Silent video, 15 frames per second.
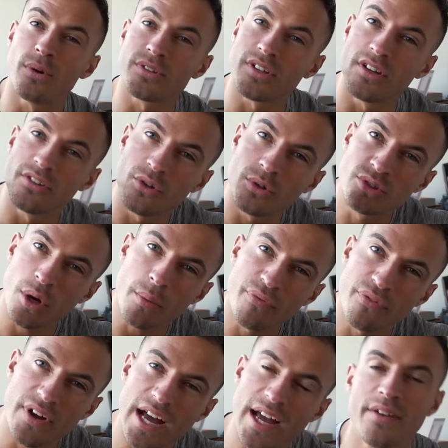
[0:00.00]
was going to do a
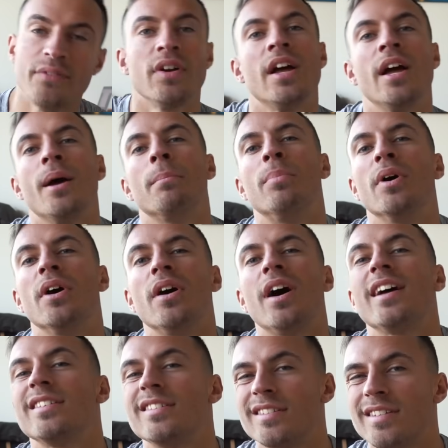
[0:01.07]
top 5,
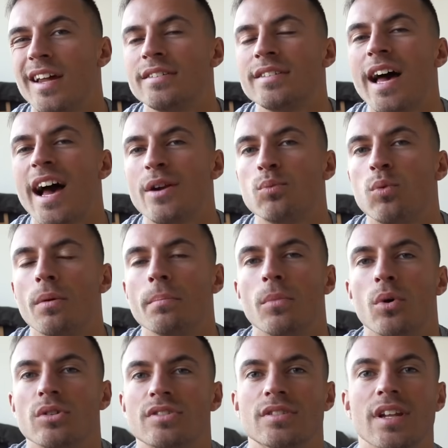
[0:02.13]
but I decided to add one
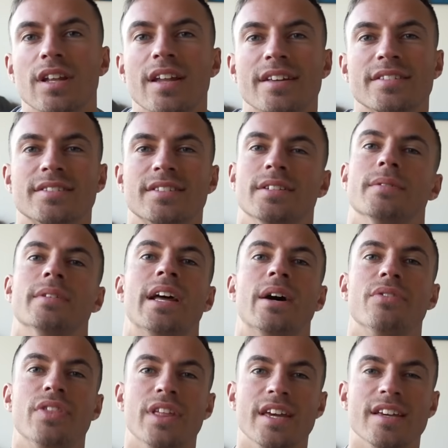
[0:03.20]
more to the list.
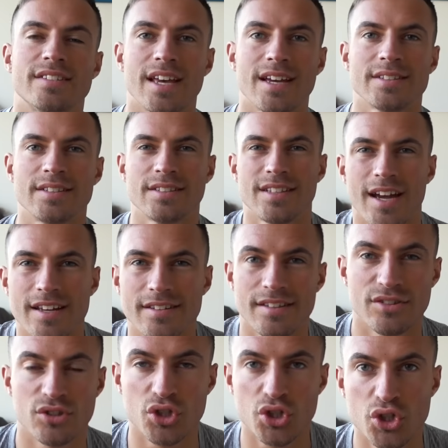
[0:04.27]
Now these
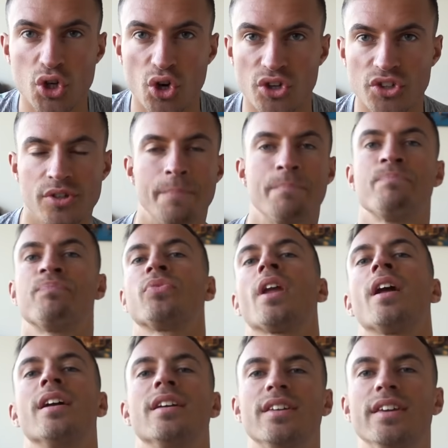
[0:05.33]
exercises should
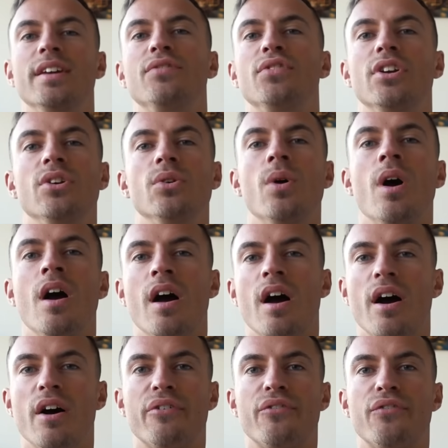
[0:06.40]
give you
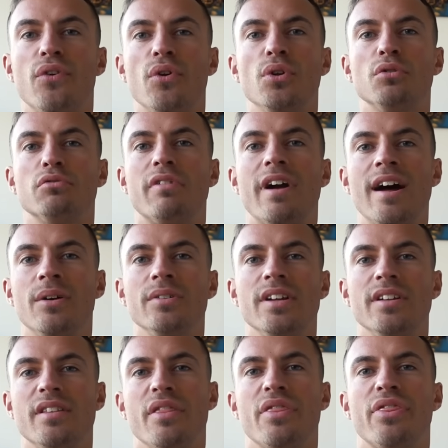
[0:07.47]
a full
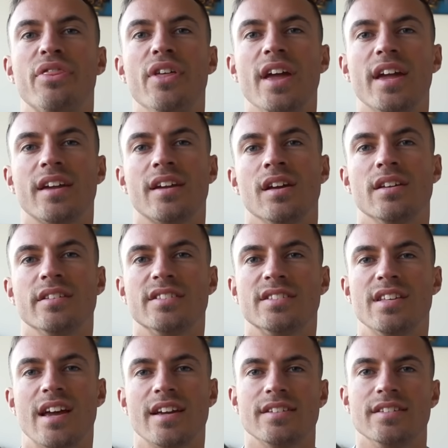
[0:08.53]
rounded, thick,
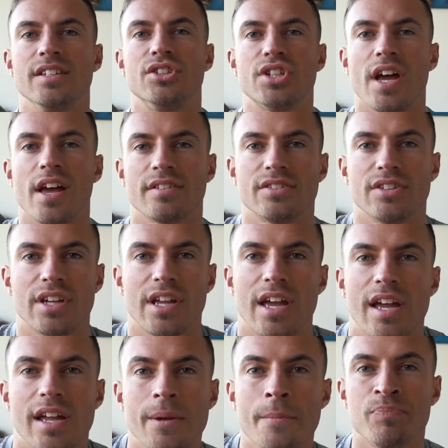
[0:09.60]
sexy chest,
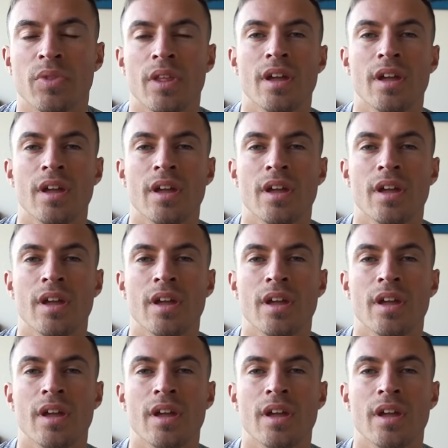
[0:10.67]
okay?